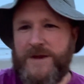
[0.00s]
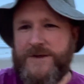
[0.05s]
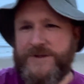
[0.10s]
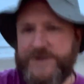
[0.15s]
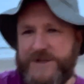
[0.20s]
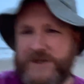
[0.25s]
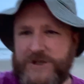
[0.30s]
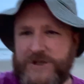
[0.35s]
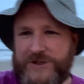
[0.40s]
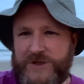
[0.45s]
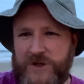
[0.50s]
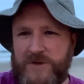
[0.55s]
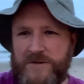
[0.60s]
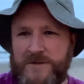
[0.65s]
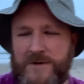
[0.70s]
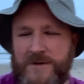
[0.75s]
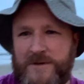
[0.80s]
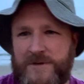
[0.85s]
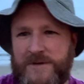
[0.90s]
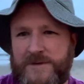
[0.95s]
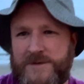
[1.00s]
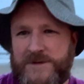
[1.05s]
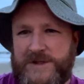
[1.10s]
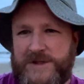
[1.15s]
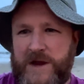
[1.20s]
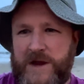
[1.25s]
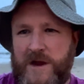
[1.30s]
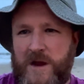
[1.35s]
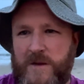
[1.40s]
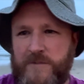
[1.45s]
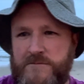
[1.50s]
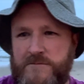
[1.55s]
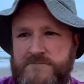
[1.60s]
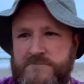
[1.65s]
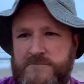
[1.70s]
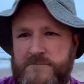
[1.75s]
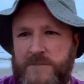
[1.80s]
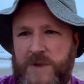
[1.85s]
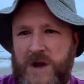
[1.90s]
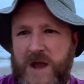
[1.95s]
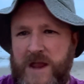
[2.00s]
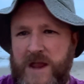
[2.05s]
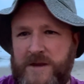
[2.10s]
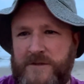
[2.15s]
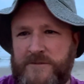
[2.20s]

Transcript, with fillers: See you soon. Sign up. Bye.